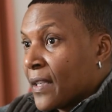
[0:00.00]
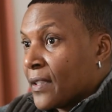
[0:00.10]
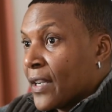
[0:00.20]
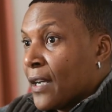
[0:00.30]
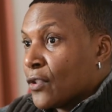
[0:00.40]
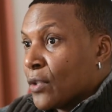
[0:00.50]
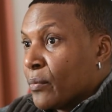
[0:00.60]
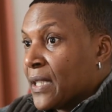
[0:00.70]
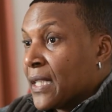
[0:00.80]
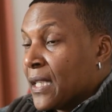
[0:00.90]
that they're
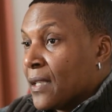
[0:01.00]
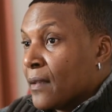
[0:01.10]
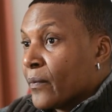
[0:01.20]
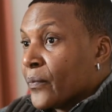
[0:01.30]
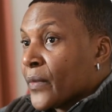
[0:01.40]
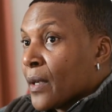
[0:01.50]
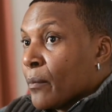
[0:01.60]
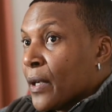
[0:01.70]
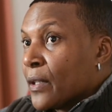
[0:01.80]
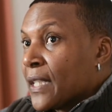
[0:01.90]
LGBT,
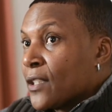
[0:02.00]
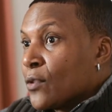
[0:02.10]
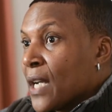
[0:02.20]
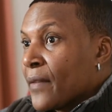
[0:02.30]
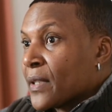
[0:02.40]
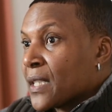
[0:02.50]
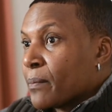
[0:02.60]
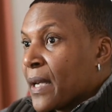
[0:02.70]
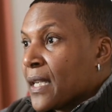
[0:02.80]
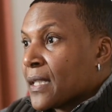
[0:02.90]
but they do have a
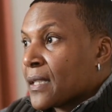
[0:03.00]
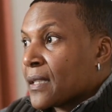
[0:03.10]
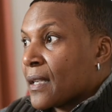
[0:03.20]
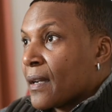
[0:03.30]
space